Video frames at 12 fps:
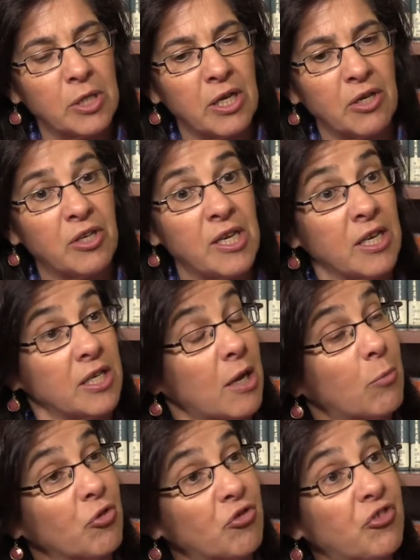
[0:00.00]
in, in,
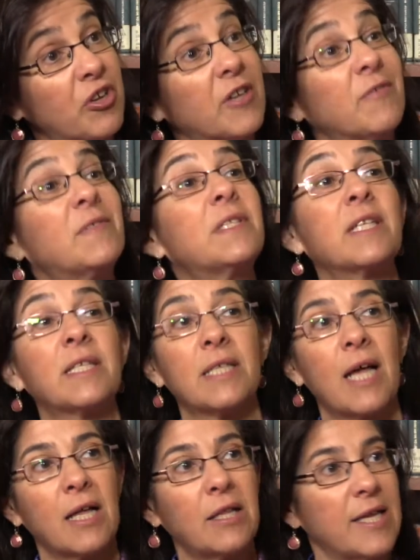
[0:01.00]
double in shifts, shifts,
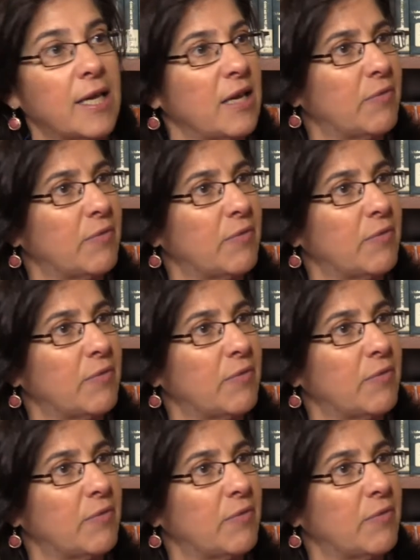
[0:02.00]
exactly, and, yeah.